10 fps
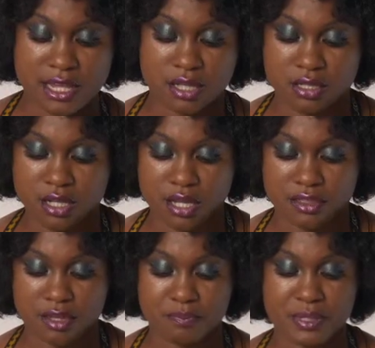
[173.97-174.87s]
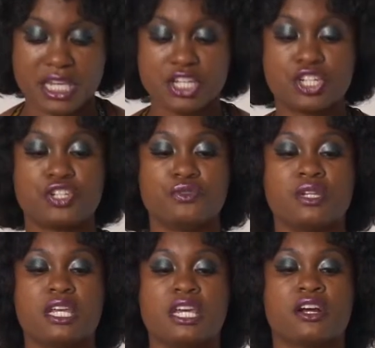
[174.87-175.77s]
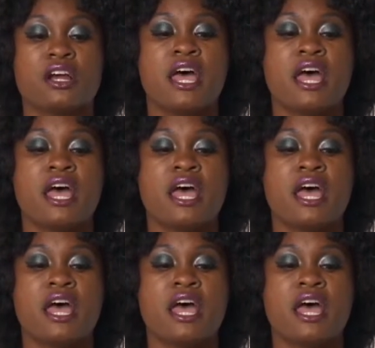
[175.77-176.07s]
a look, the pea shoot here